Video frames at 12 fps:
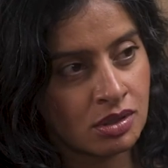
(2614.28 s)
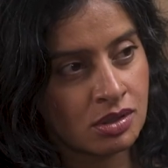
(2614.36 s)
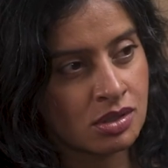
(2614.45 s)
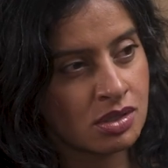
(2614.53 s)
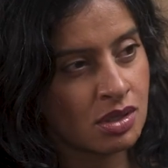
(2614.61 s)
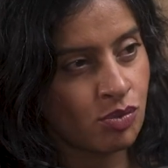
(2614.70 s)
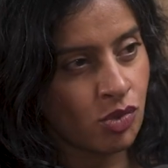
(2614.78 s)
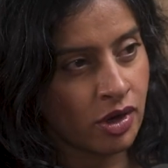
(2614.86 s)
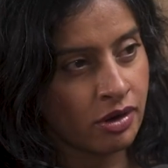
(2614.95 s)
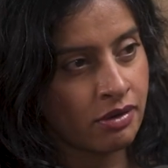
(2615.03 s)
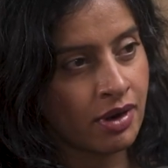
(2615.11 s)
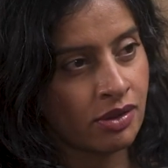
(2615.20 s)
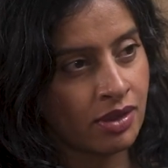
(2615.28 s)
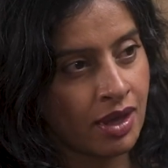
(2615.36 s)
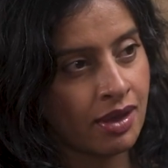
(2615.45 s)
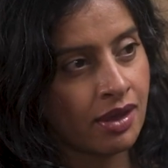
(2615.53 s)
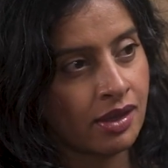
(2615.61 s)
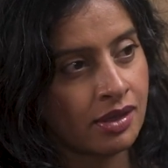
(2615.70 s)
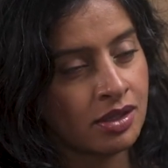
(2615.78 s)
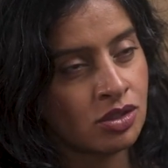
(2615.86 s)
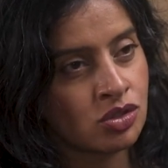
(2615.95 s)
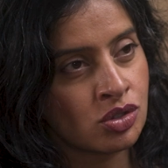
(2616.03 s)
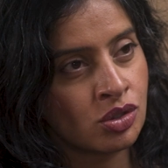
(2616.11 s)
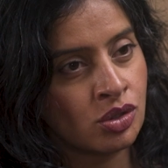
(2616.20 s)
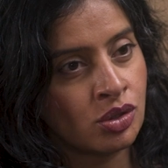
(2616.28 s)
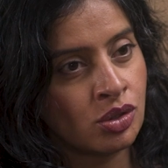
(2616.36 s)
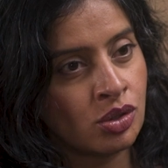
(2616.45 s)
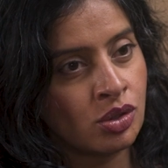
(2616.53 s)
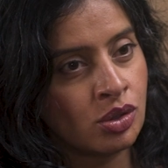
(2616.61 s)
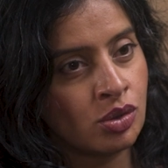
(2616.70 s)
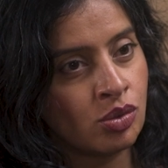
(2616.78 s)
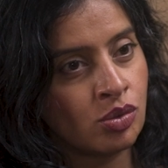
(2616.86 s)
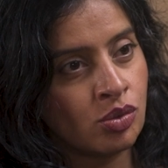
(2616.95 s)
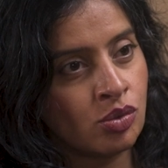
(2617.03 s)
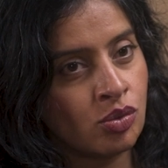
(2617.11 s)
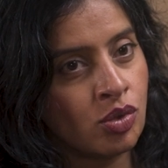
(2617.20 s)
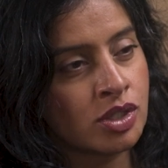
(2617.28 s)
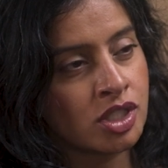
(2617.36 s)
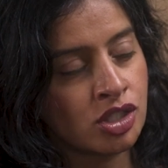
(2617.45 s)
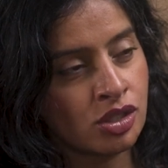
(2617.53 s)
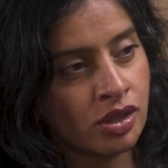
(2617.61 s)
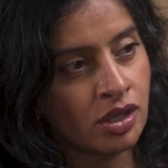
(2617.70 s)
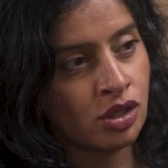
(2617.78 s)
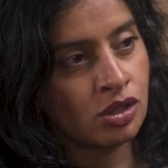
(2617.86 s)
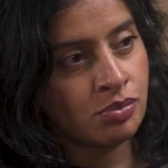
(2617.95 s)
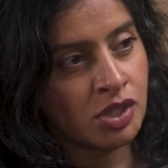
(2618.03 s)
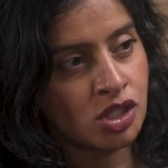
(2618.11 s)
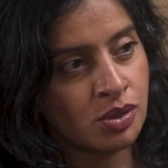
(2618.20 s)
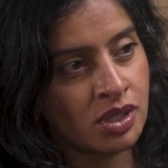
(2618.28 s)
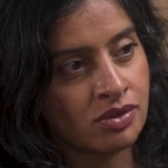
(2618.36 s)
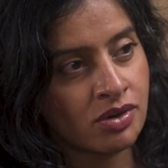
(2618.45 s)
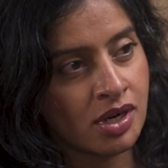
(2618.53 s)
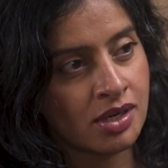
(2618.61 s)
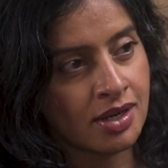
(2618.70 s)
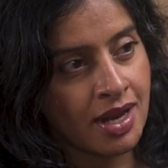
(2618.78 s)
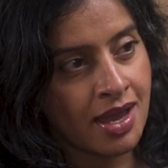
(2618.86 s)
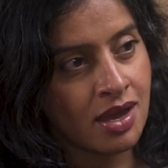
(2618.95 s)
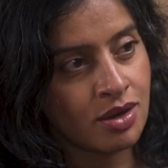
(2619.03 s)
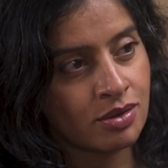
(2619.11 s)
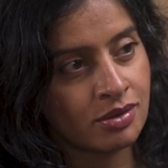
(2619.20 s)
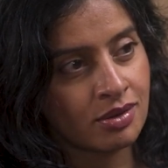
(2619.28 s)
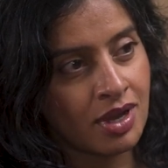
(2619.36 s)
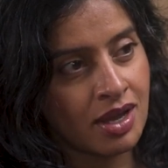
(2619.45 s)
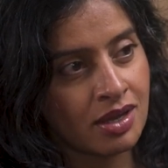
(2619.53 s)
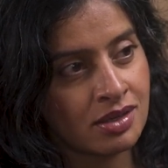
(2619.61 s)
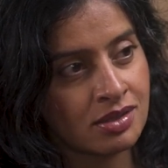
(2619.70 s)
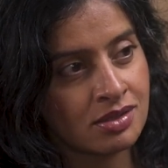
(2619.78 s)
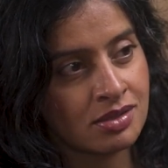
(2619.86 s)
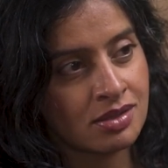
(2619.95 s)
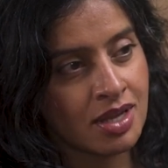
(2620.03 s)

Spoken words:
somewhere around that age, what did you think you'd be doing right now, and